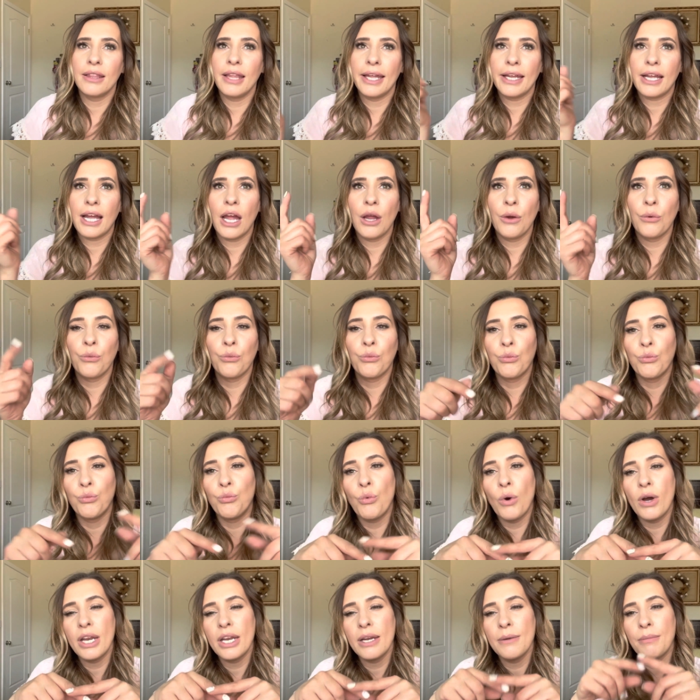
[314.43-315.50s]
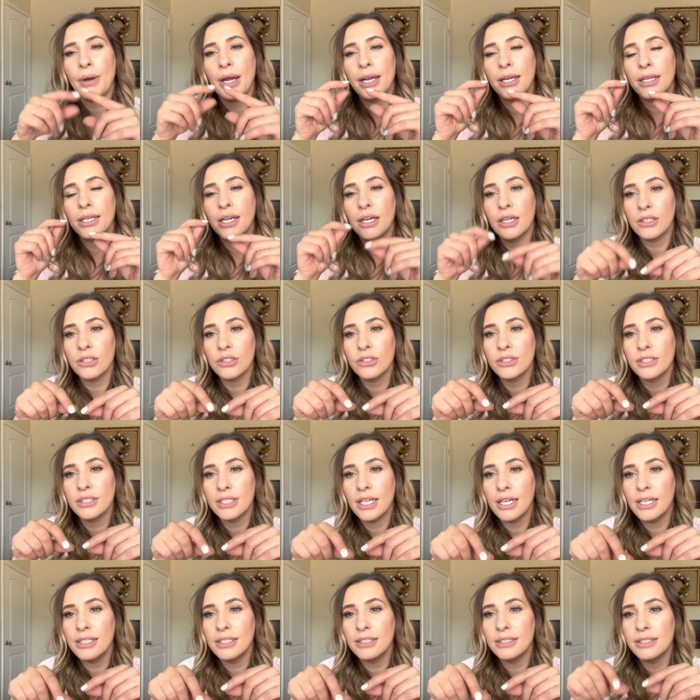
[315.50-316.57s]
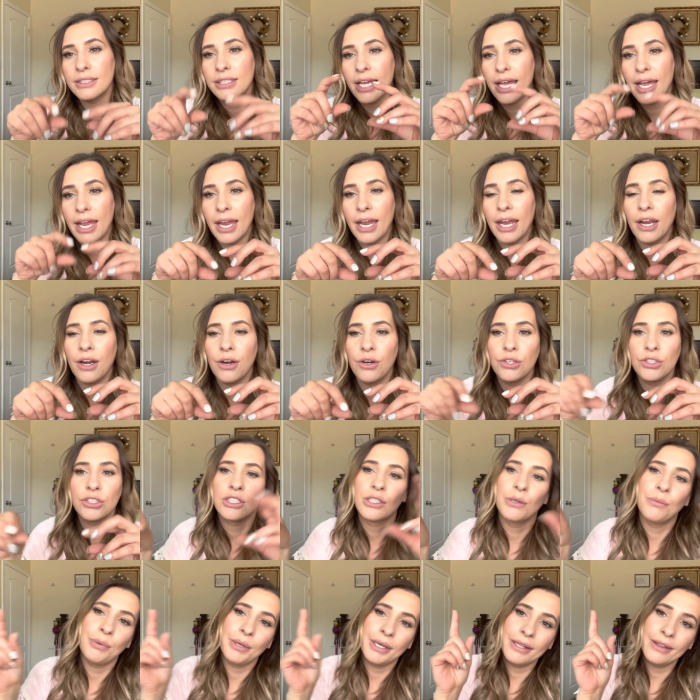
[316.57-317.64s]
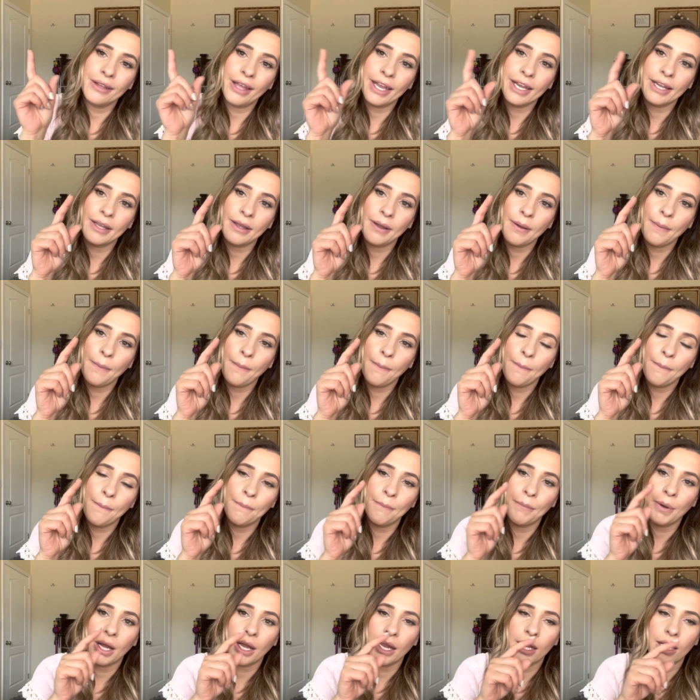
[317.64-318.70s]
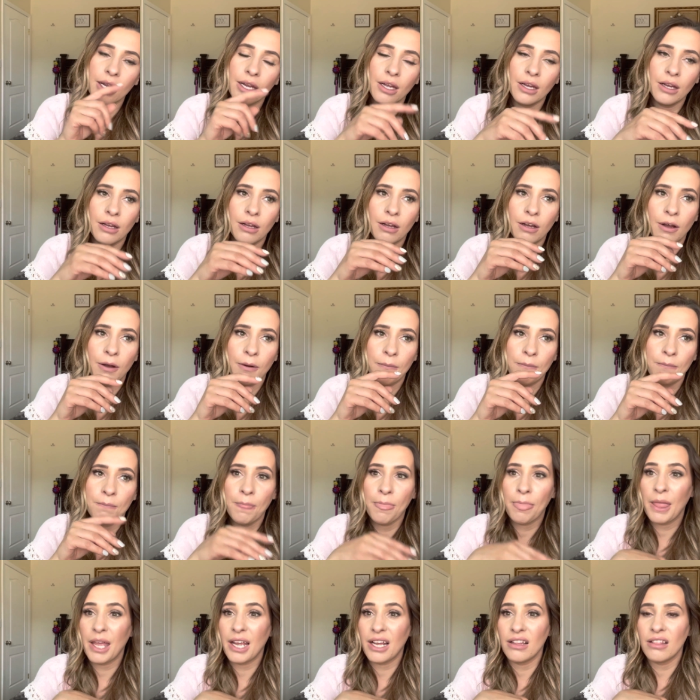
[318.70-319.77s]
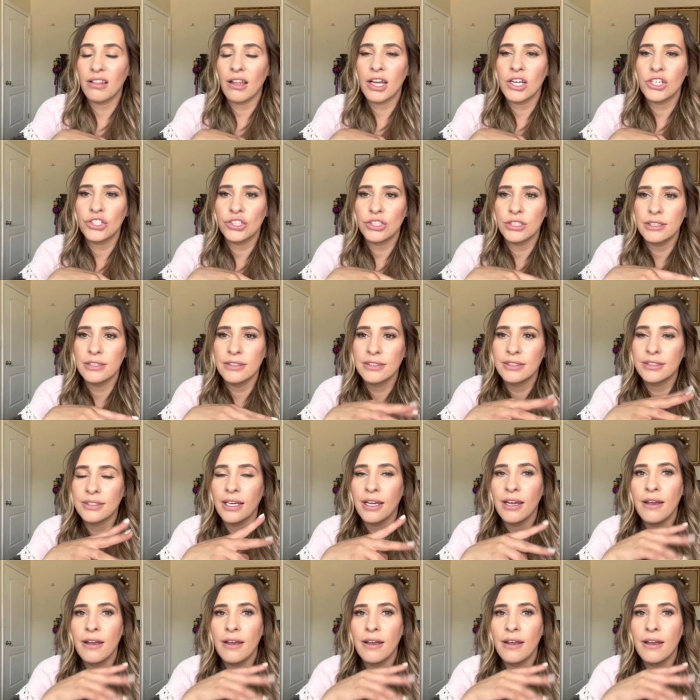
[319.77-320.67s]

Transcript: Like I wanted my younger son's hair to be like my um like Elisha's,